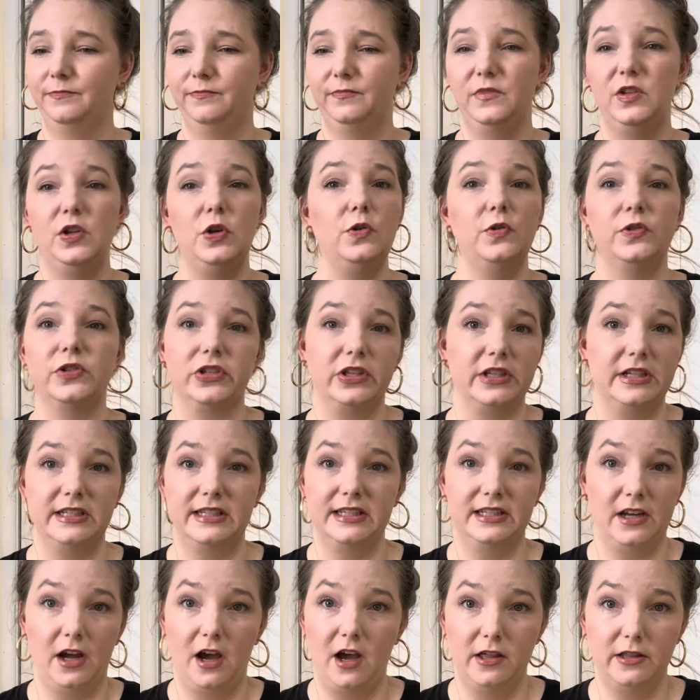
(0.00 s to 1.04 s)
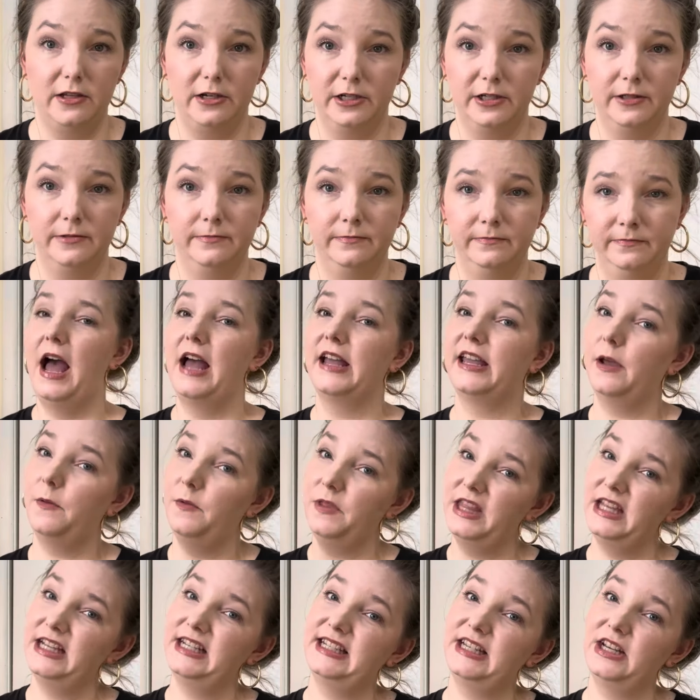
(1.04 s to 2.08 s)
useless daughter. Again, with
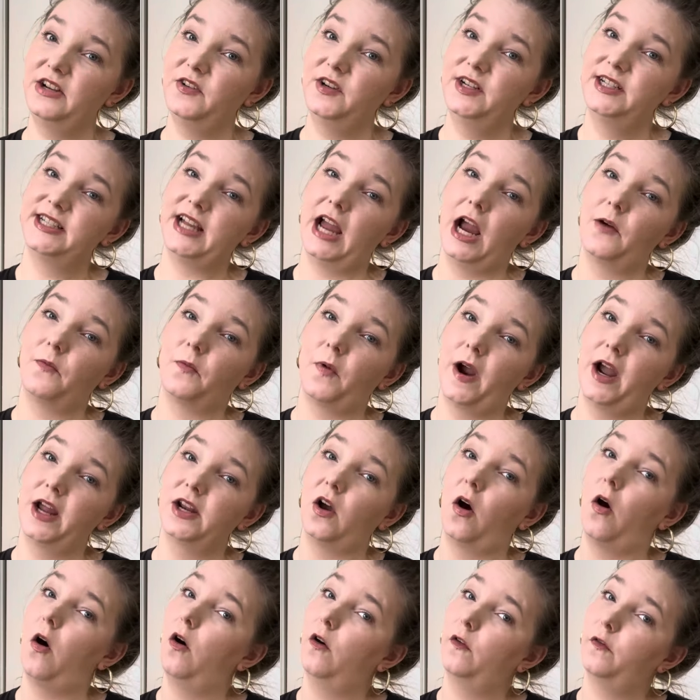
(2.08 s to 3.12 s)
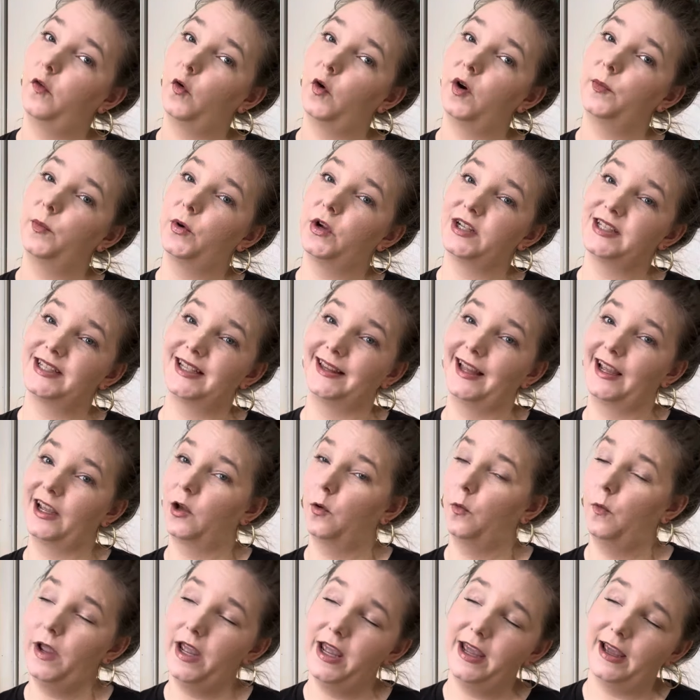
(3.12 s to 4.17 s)
this series, I read all four books in like a
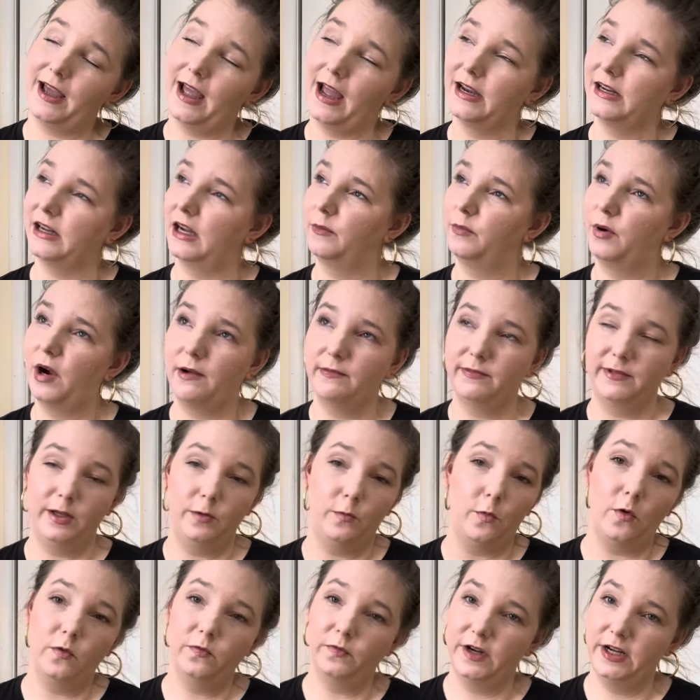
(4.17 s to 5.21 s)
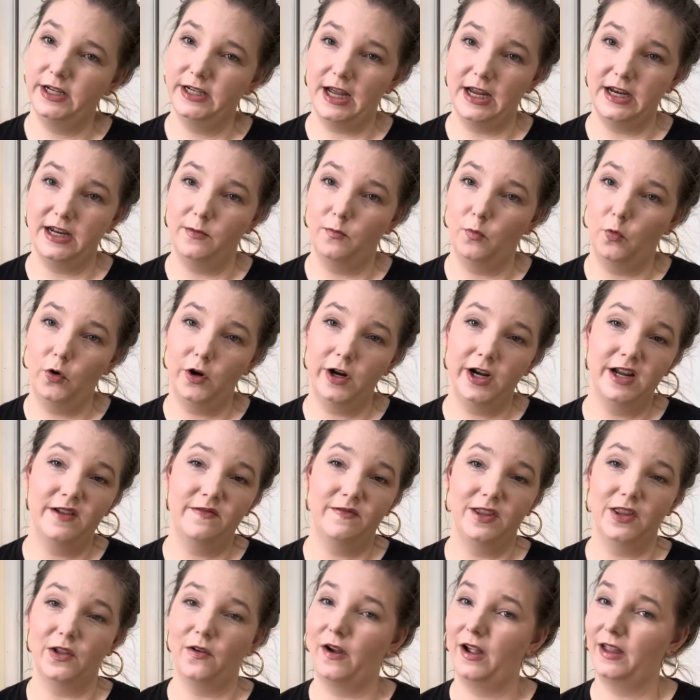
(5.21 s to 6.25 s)
week, and I probably won't read any more,
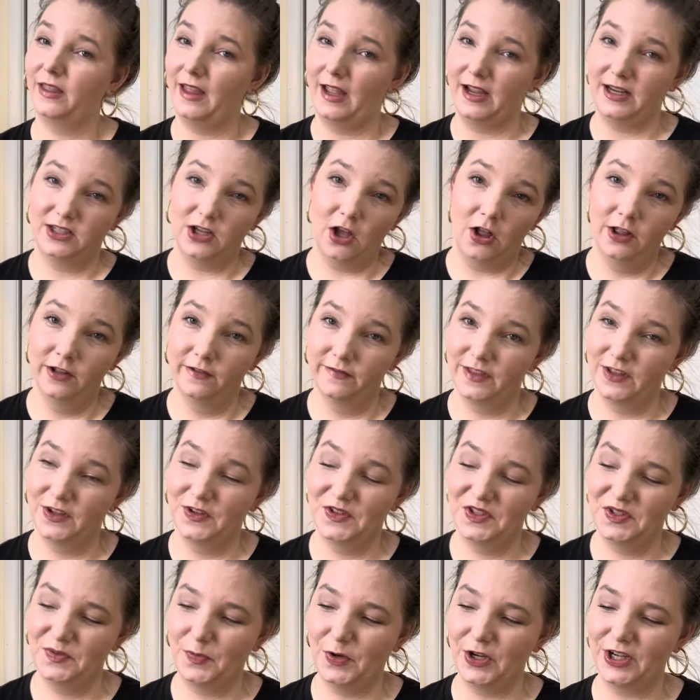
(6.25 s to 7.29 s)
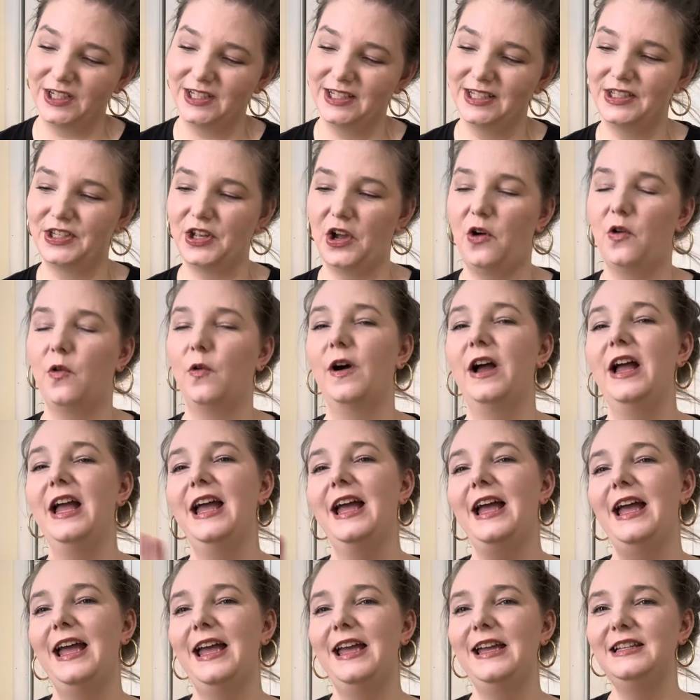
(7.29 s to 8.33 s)
even though I liked all of those books. So
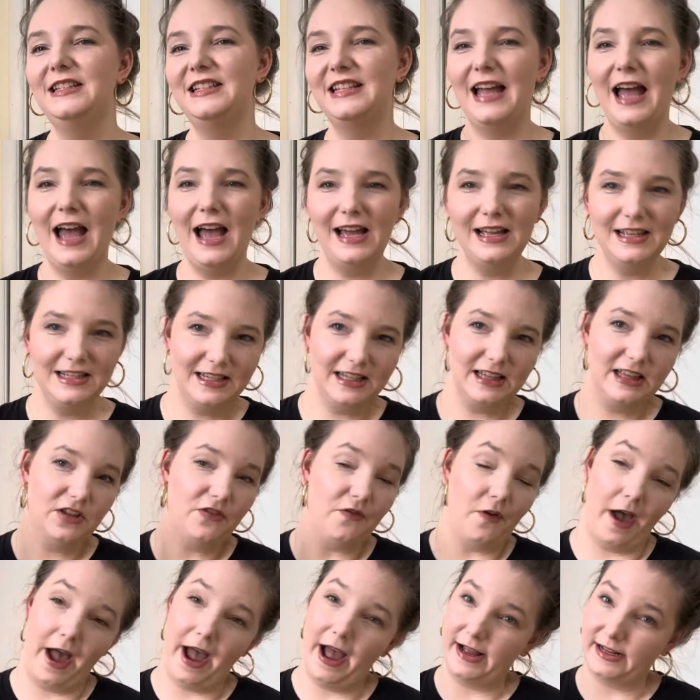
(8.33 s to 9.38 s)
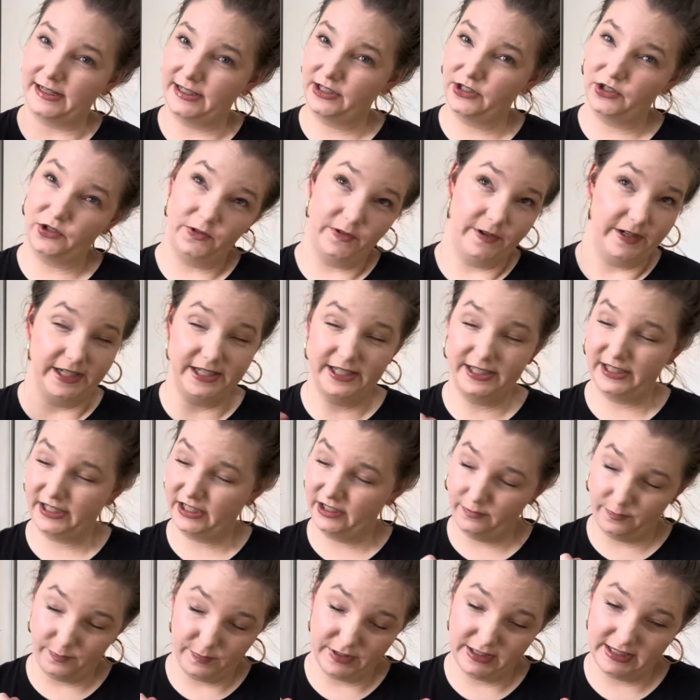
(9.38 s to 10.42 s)
it has a little asterisk
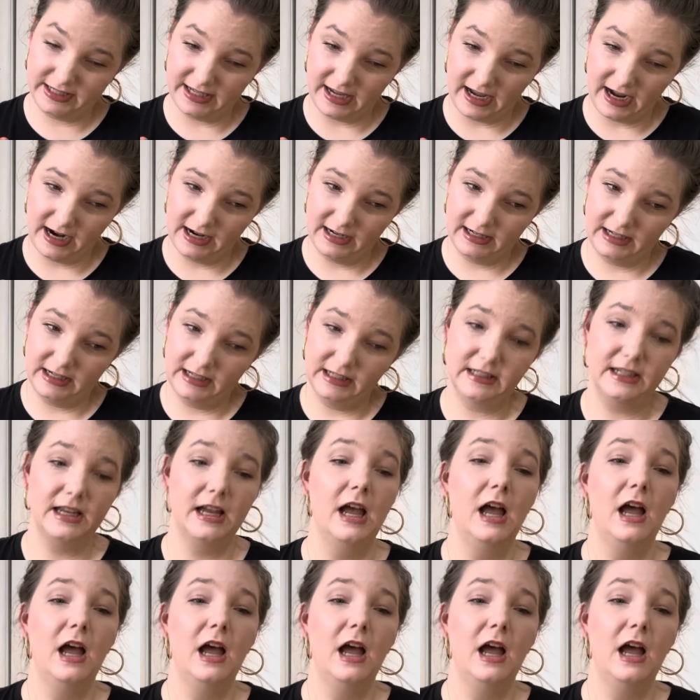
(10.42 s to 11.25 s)
beside it,